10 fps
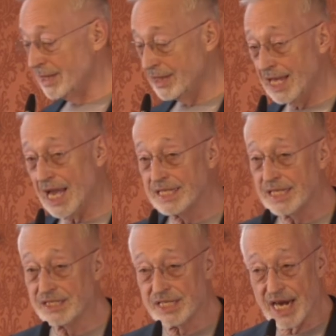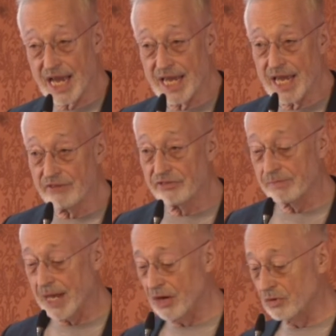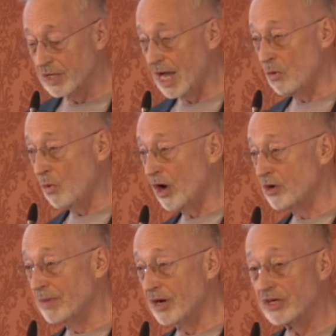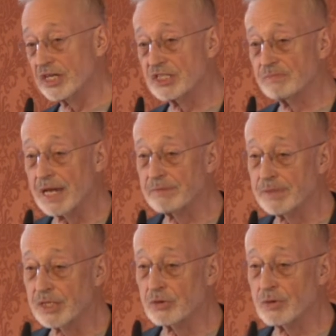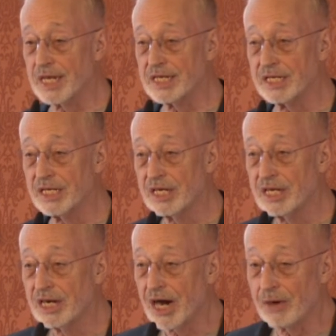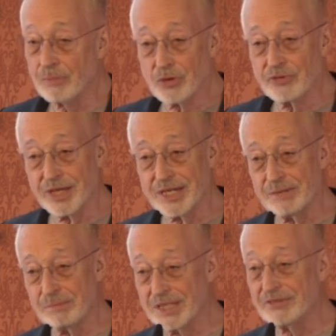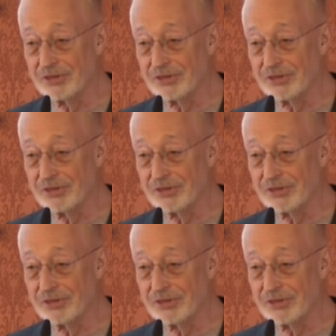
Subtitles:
the ideas that I have about how water markets might be created are motivated, believe it